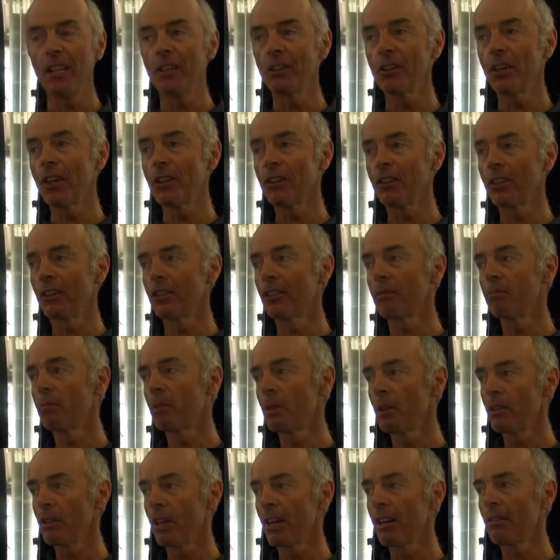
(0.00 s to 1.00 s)
to us is
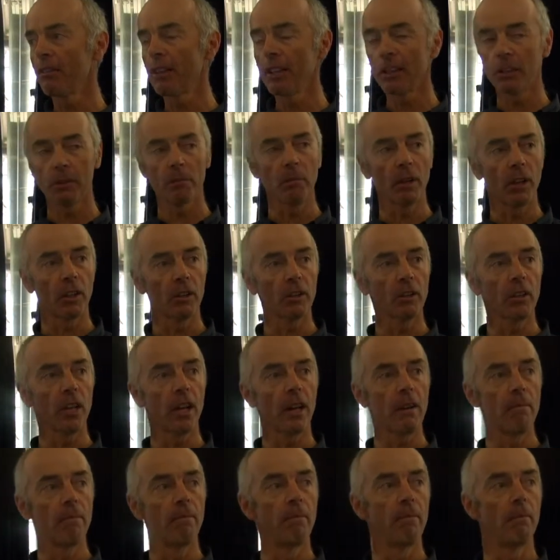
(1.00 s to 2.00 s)
preserving as much
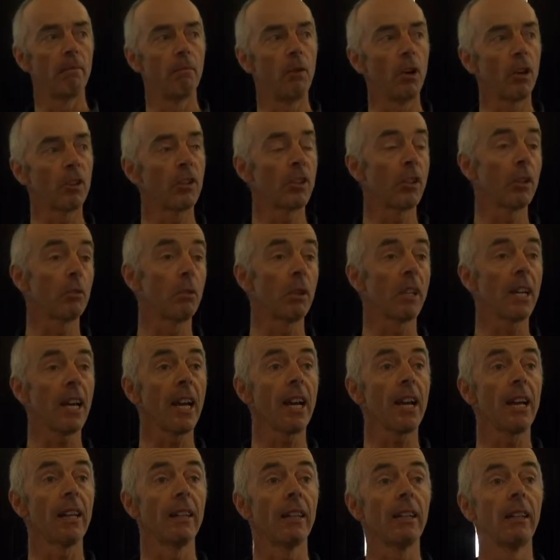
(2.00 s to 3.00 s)
moisture as we
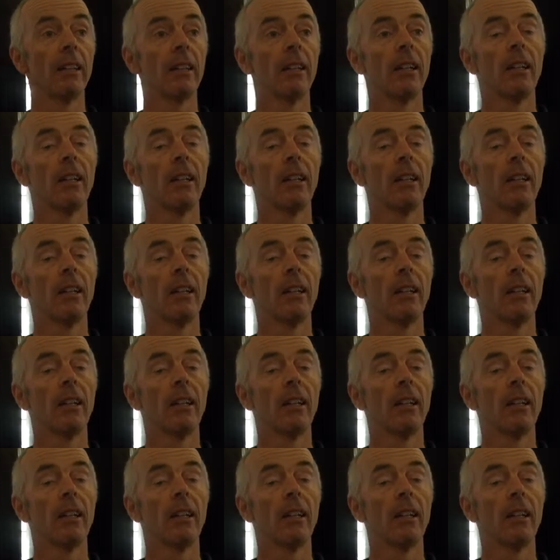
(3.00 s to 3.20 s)
can.